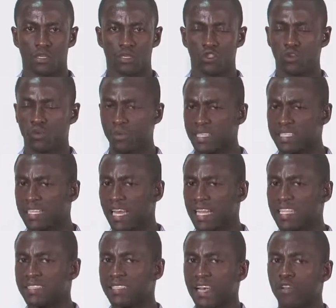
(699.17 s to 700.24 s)
So
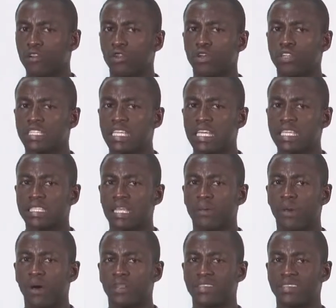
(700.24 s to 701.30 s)
basically, psychology is
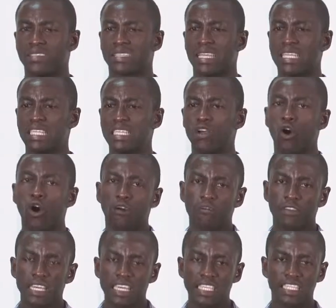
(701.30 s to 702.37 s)
about the study of
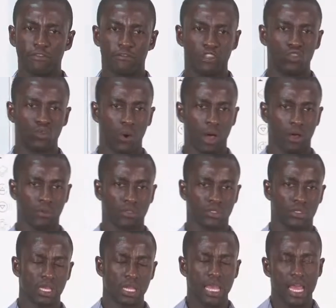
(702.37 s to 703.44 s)

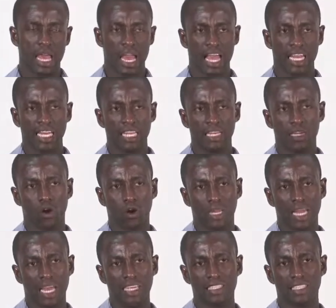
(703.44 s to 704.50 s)
individuals. And in
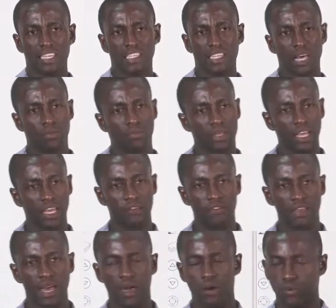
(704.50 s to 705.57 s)
organizational
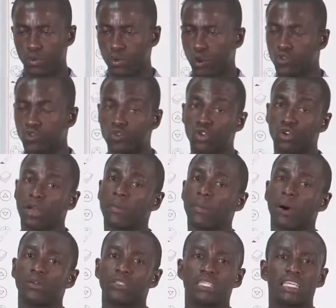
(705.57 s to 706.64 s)
behavior, we also talk
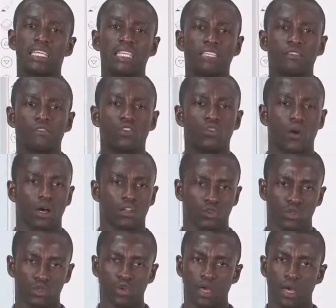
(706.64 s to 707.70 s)
about individuals.
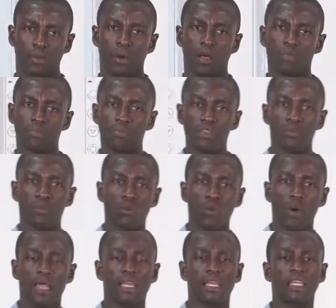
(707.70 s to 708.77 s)
We talk about people
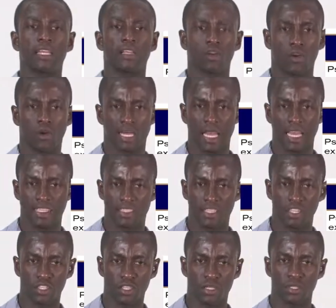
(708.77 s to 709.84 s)
working in
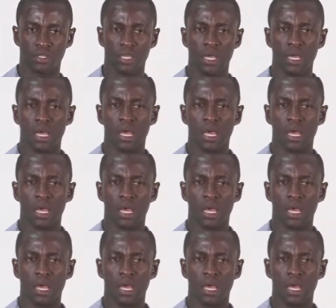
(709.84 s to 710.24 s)
organizations.